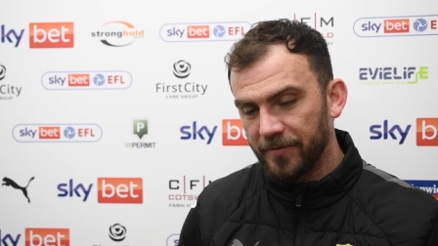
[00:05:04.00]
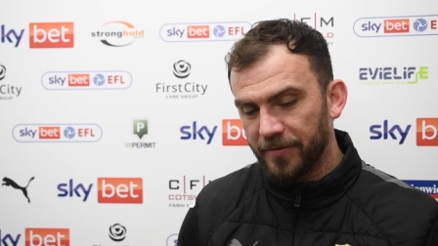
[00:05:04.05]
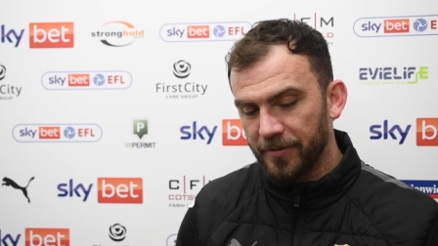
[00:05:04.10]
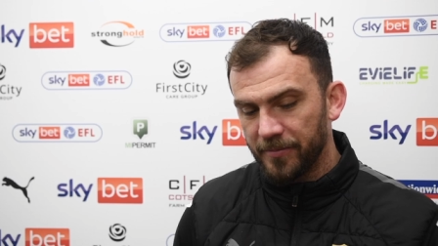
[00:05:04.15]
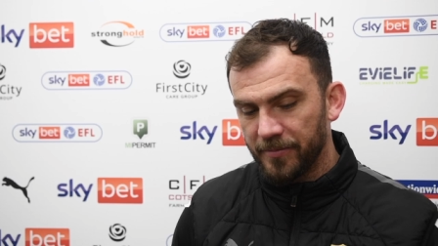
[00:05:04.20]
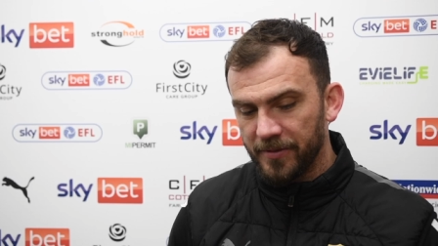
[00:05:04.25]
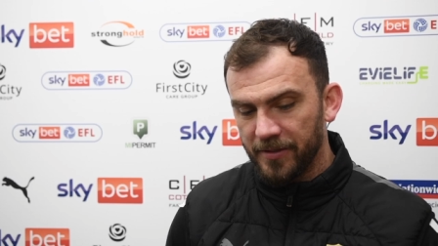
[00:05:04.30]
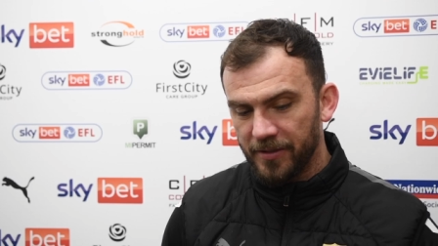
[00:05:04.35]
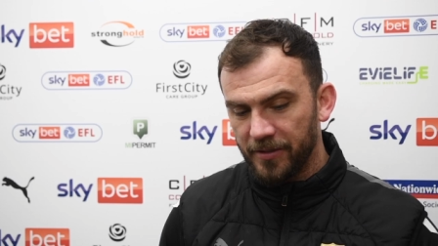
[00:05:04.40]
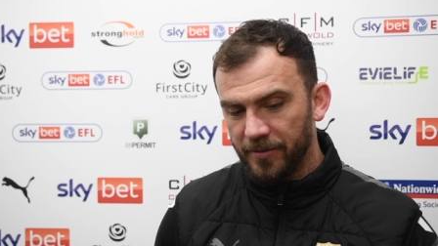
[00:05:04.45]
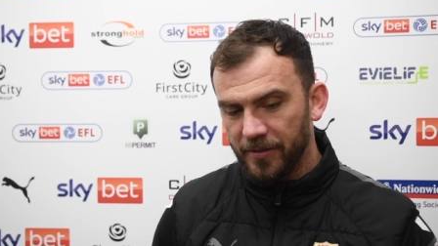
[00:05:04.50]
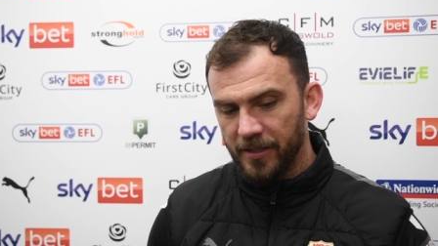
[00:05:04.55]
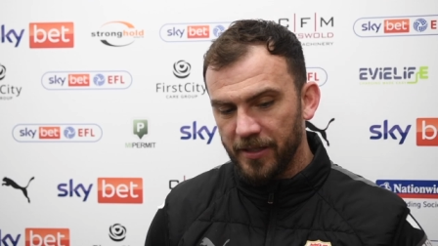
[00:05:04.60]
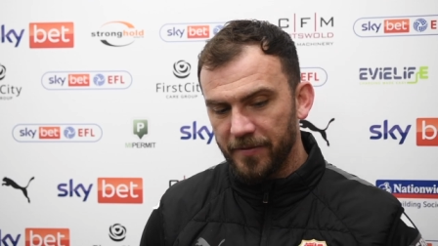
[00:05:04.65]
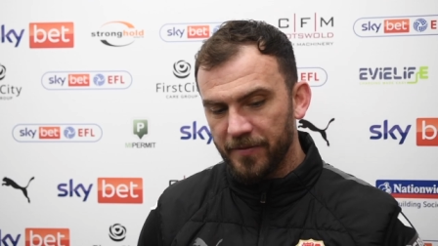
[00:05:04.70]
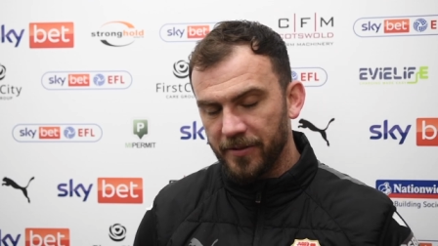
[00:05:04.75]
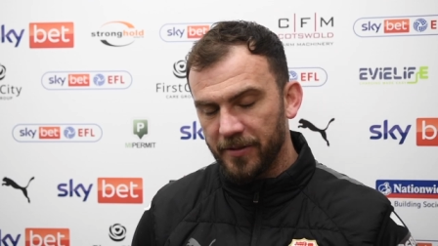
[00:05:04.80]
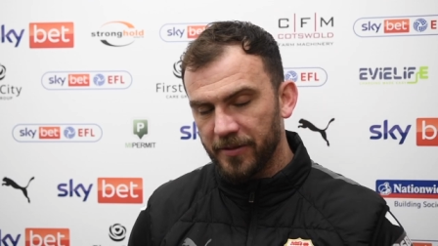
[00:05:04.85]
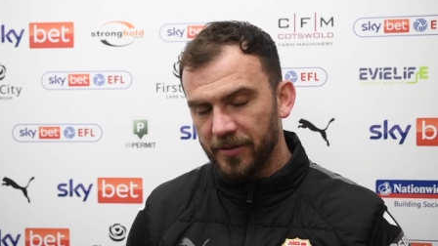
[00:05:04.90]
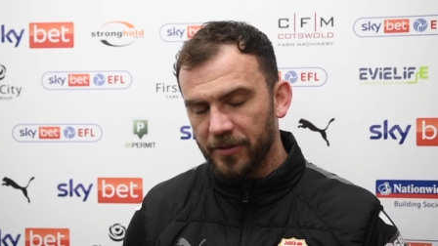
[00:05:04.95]
from the new
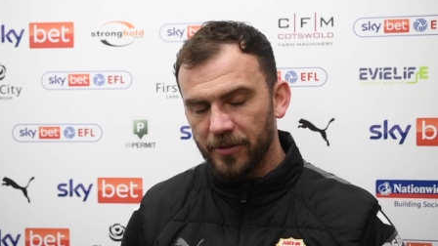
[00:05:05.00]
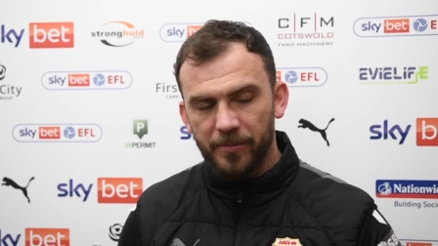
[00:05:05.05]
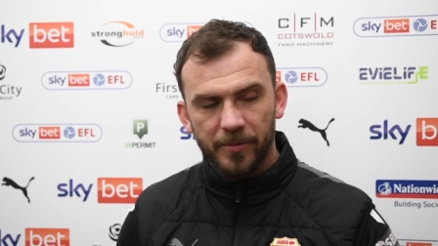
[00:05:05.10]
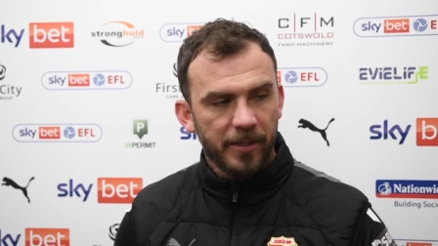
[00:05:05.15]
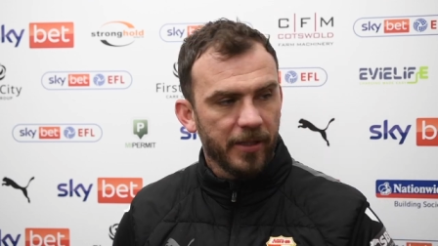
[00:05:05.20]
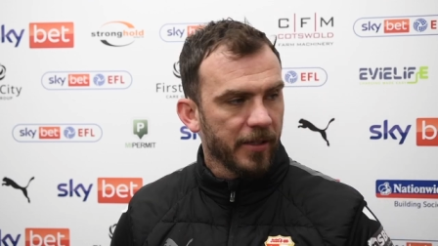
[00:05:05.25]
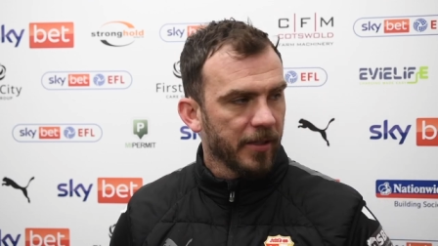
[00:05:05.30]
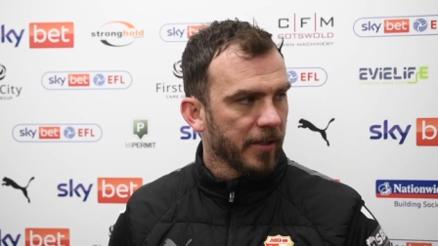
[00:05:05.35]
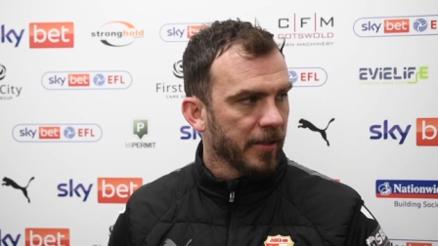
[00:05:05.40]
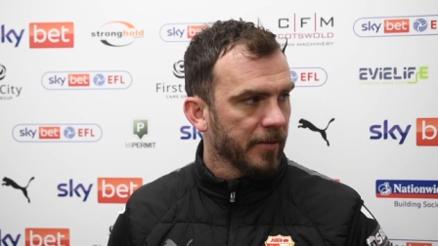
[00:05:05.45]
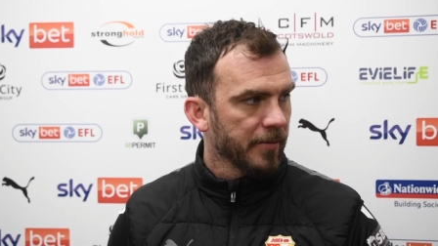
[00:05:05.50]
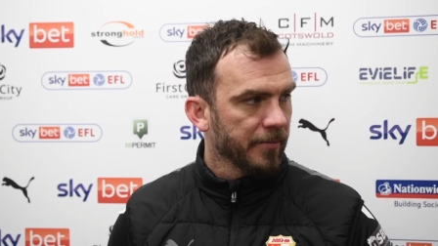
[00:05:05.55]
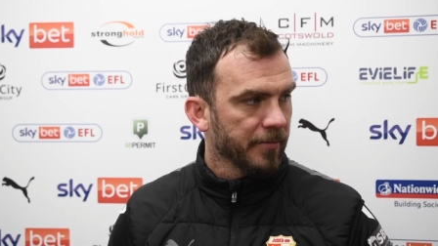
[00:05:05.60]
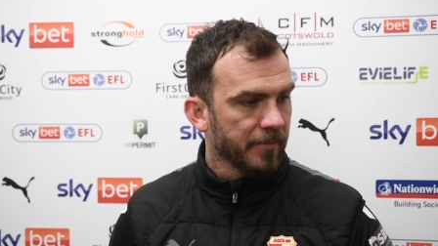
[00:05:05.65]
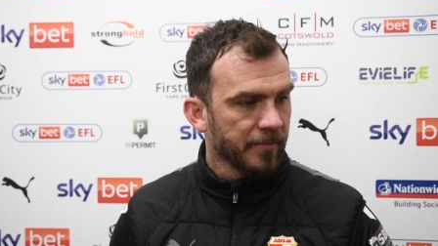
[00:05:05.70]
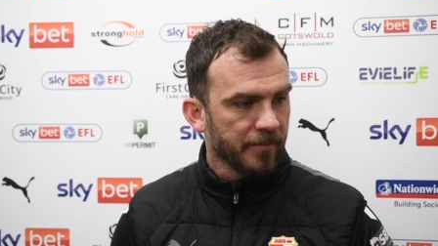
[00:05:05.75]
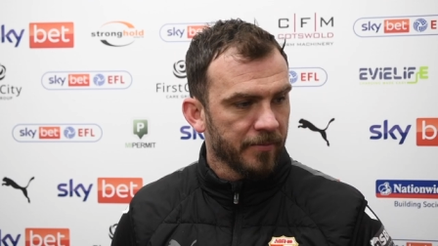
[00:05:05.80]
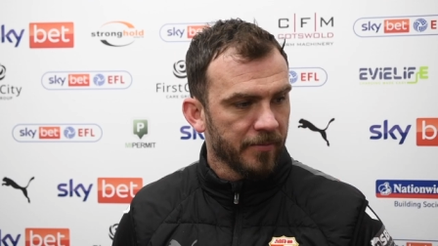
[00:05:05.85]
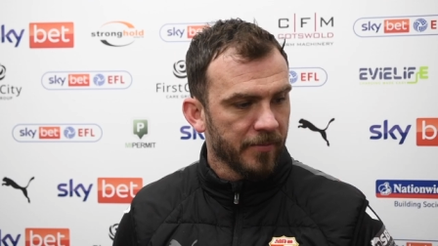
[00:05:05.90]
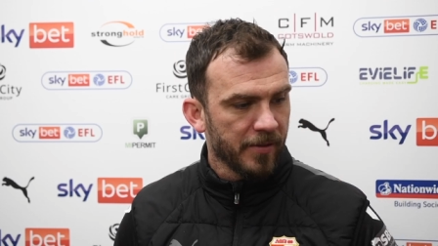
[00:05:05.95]
gaffer coming in and
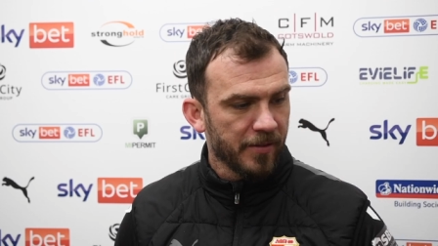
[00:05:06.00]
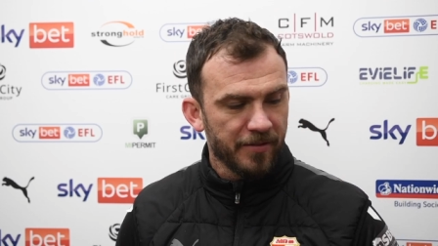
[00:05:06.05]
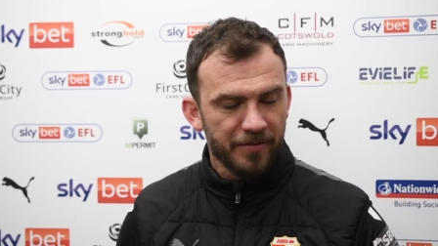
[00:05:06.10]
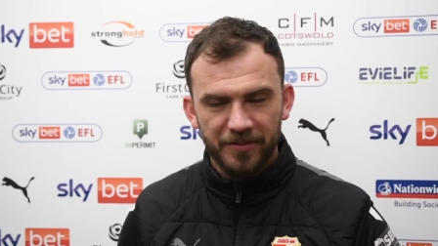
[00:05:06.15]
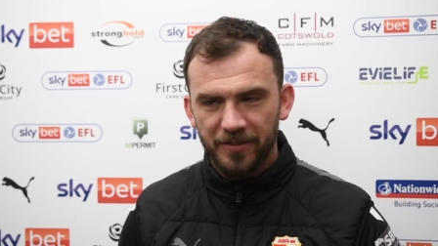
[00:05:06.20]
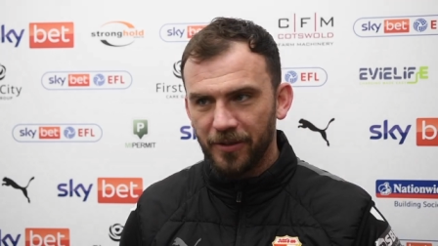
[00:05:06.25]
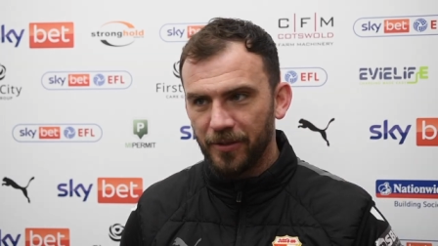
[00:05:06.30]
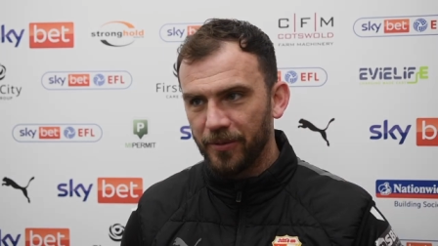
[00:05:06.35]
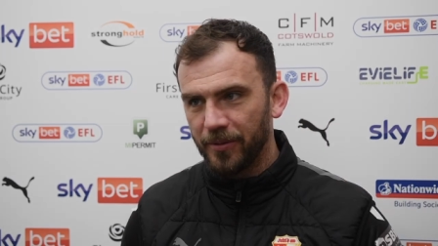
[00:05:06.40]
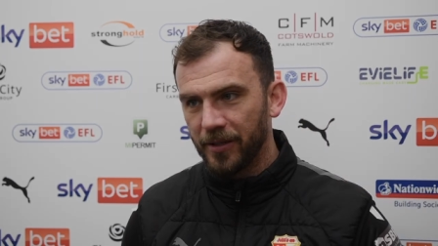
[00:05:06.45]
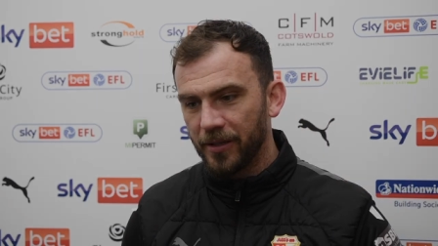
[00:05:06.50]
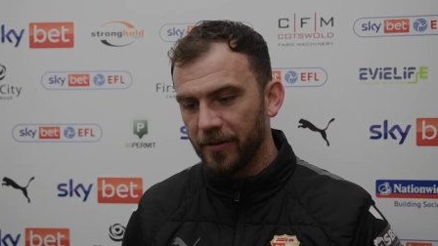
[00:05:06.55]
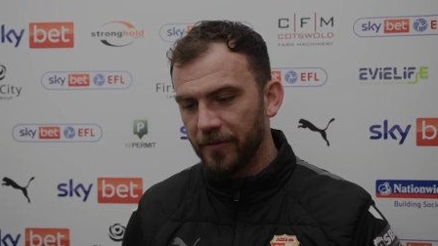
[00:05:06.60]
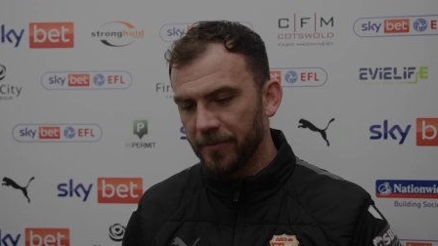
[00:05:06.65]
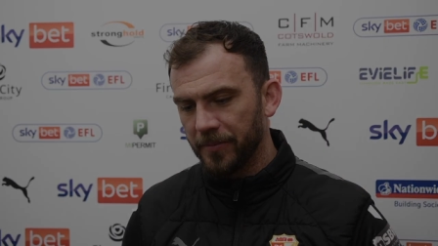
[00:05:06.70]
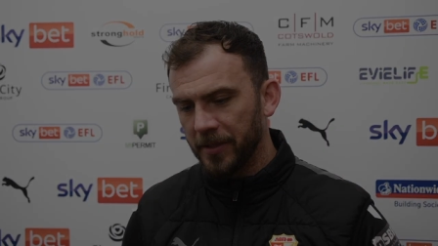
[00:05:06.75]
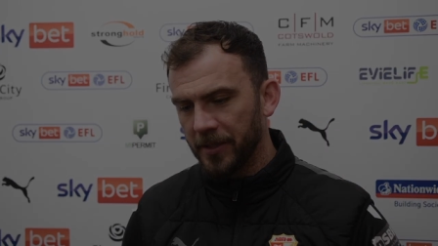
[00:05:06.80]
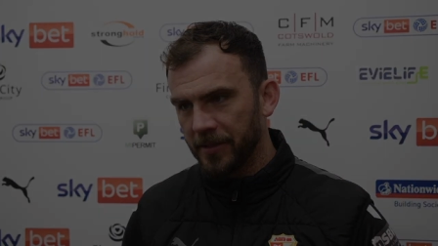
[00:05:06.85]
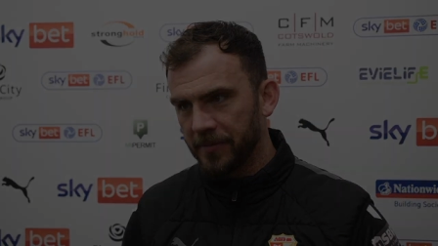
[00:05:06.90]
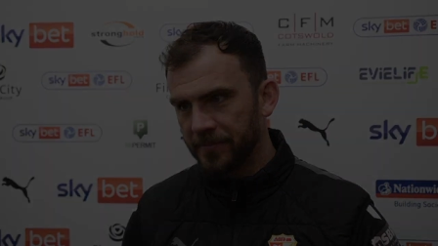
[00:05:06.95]
see where we go
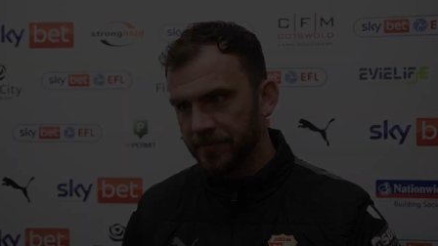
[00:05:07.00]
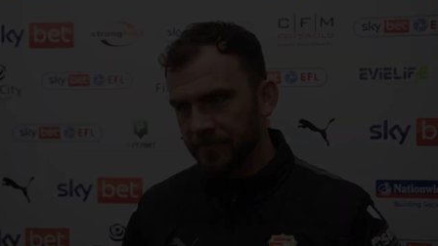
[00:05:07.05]
from there.